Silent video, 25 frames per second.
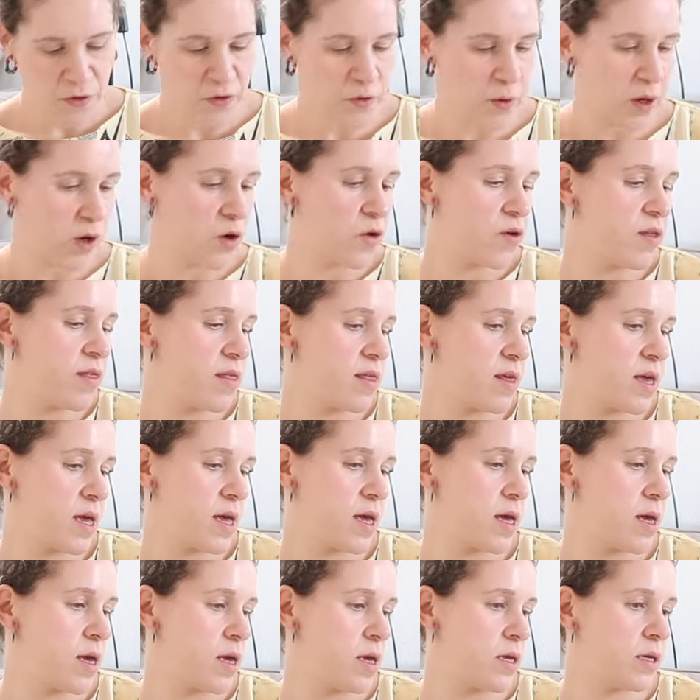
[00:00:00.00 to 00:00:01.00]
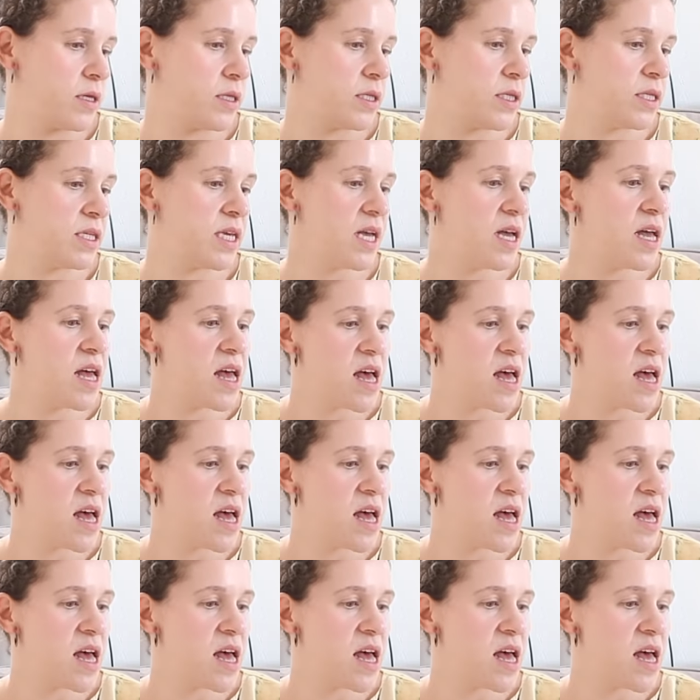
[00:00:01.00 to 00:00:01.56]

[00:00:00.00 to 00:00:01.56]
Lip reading: So I got these.